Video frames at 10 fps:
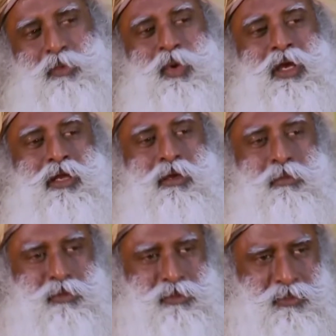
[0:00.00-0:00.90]
are
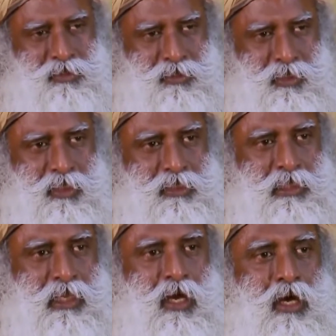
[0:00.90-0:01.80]
variables,
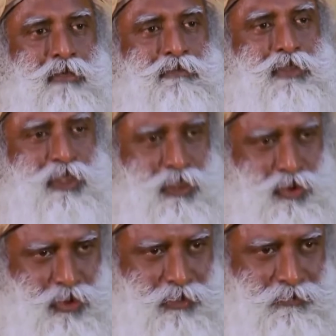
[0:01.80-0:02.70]
needs lot of
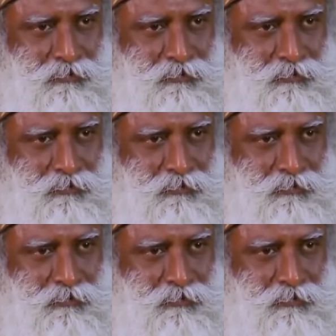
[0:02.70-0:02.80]
attention.